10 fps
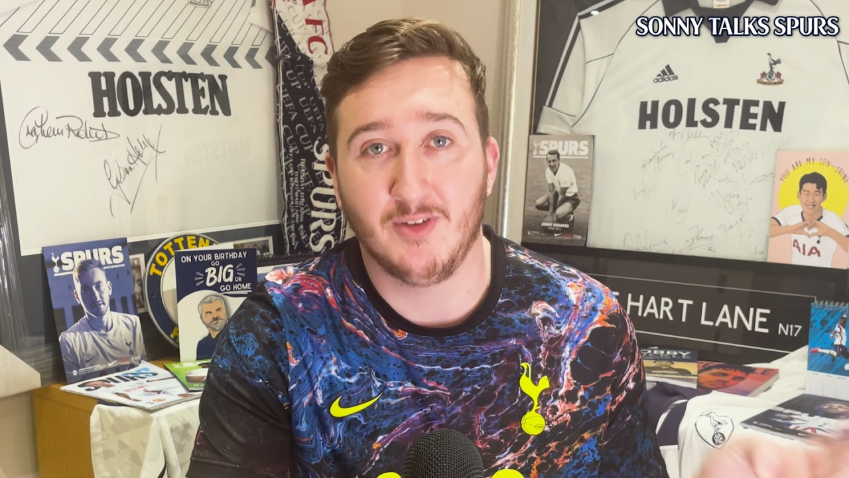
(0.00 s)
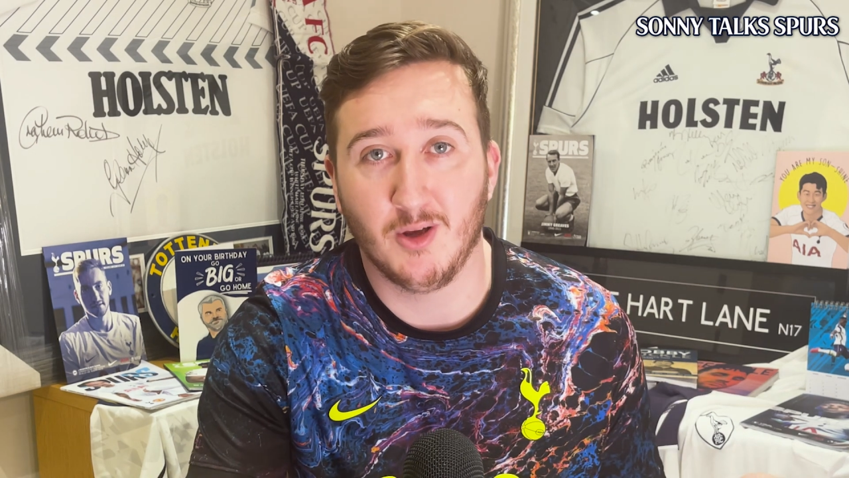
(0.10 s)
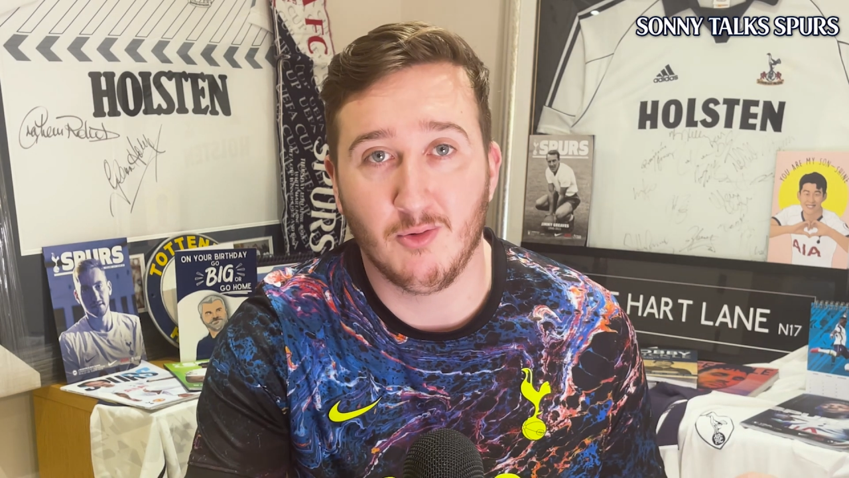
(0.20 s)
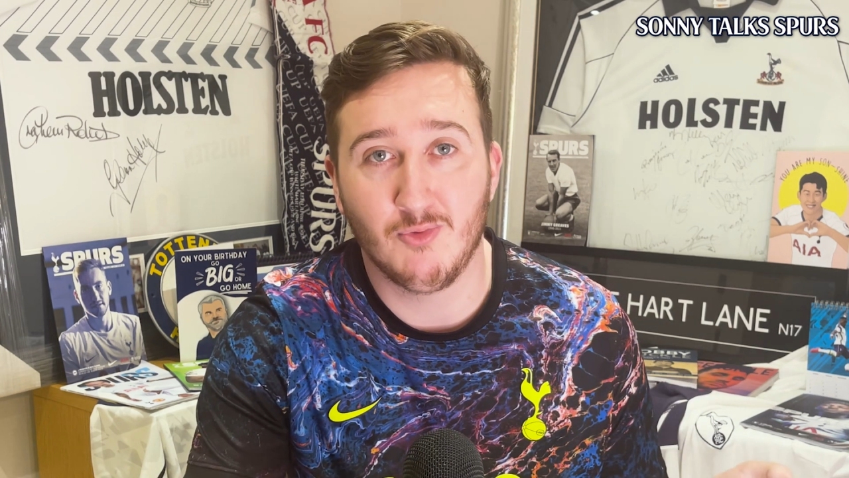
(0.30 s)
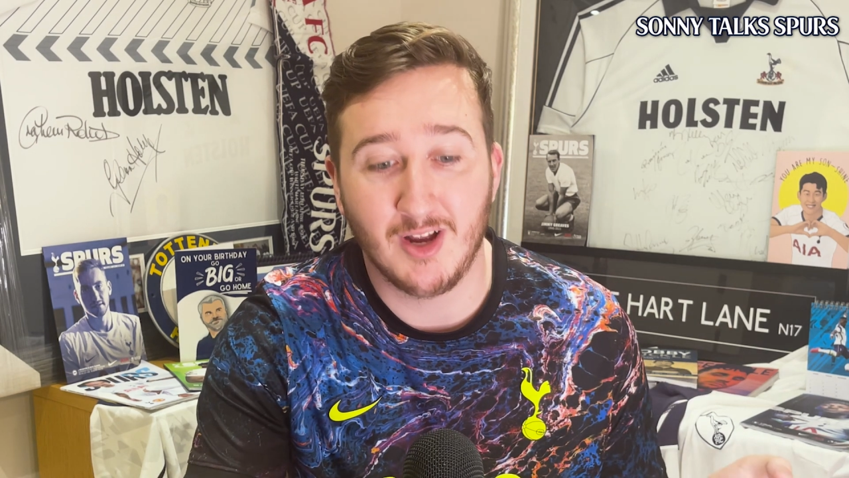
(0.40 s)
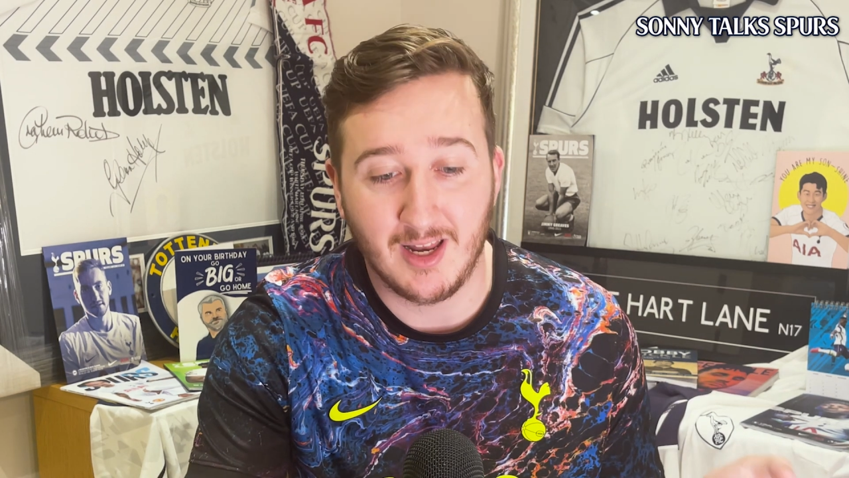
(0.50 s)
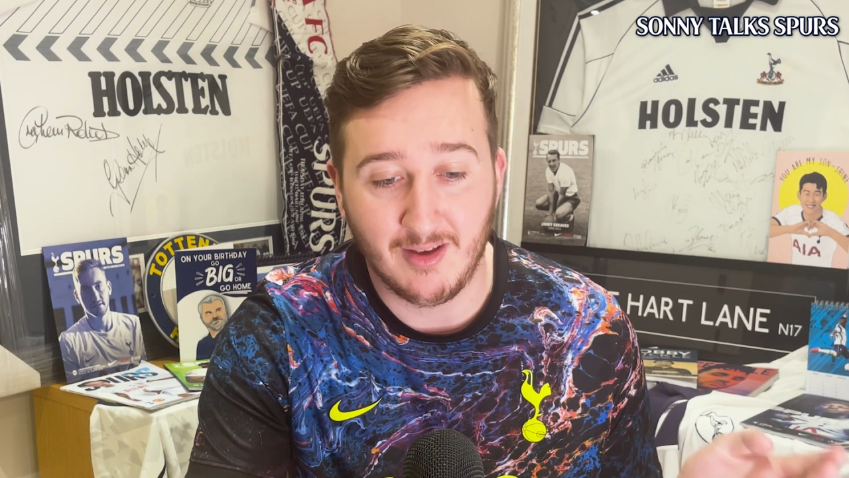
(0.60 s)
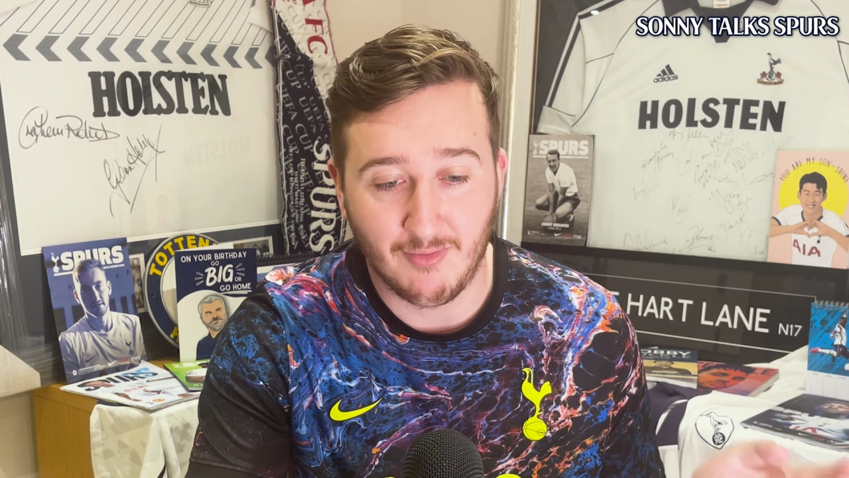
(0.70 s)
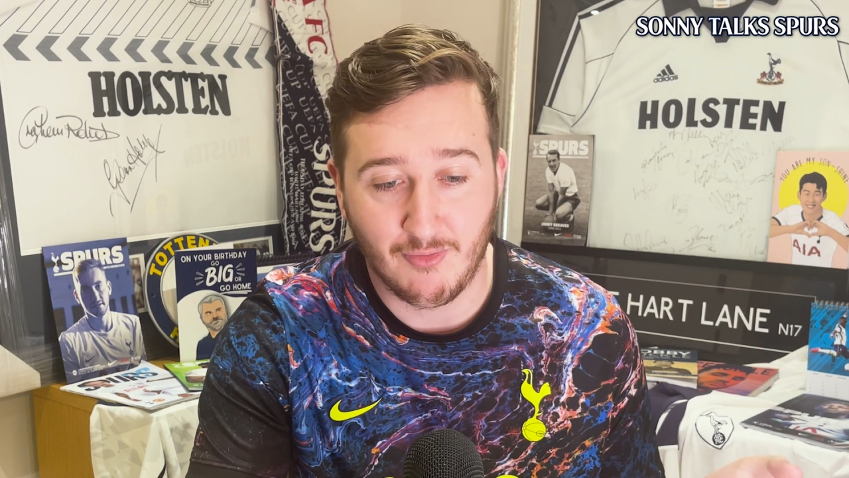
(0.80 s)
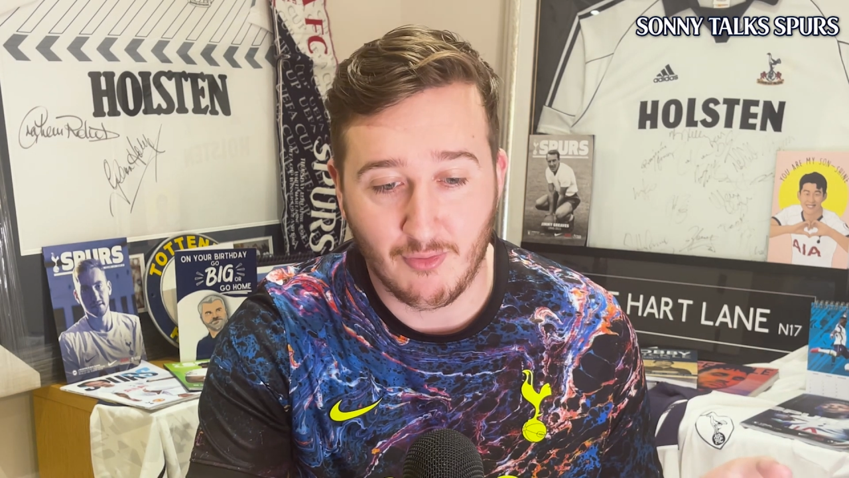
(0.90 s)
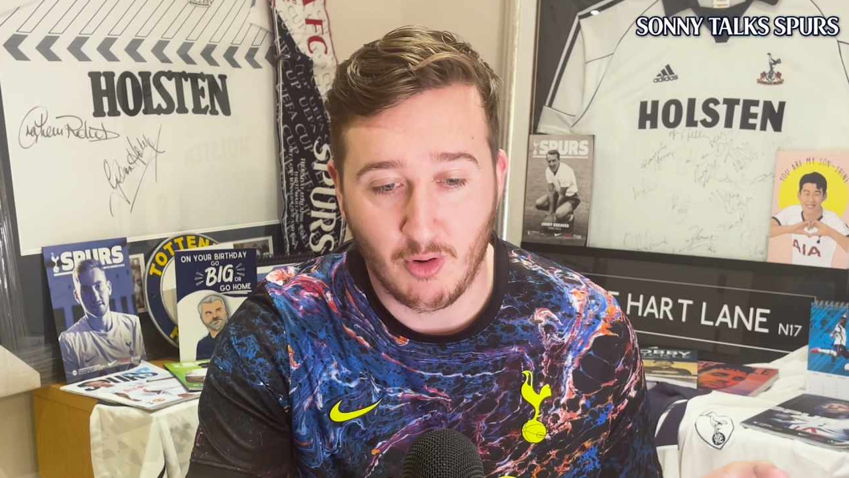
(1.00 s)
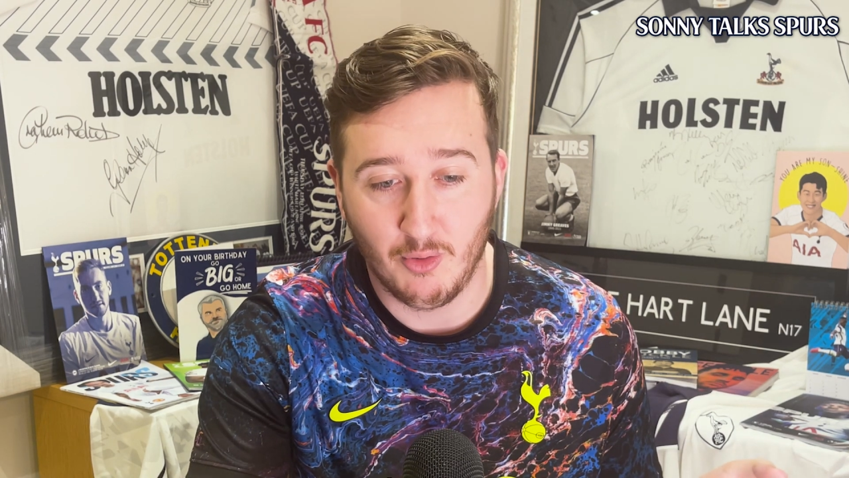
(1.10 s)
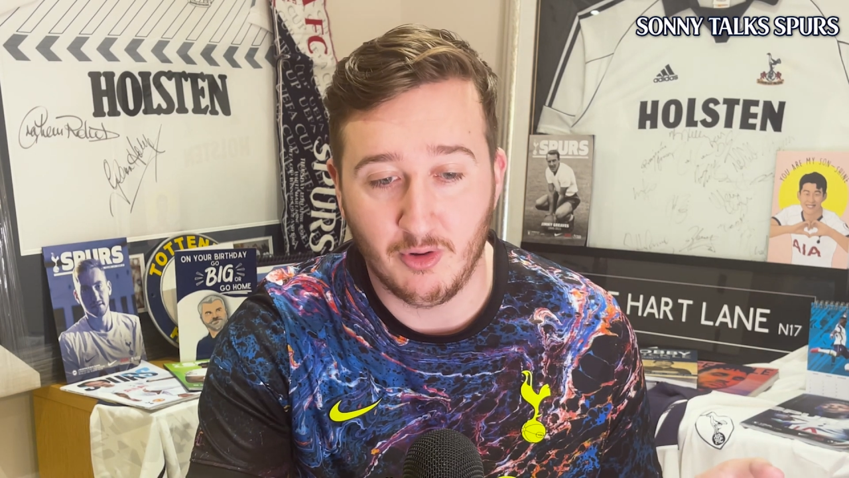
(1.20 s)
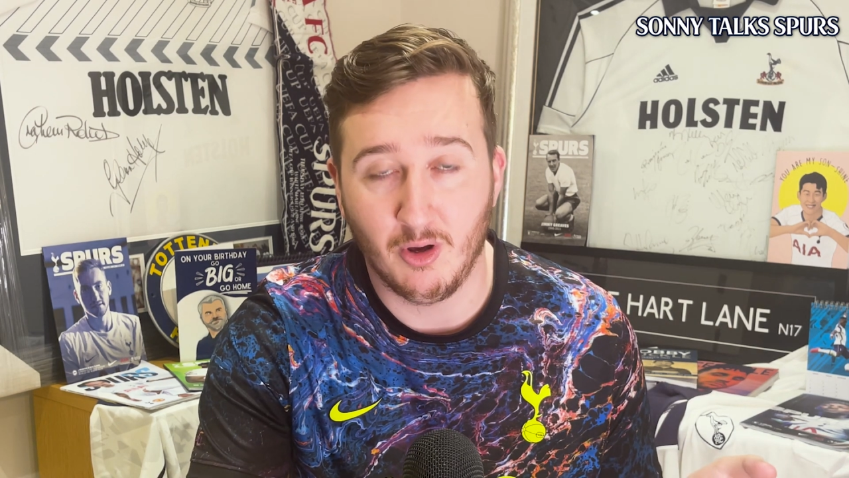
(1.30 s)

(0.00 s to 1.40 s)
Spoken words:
really thrown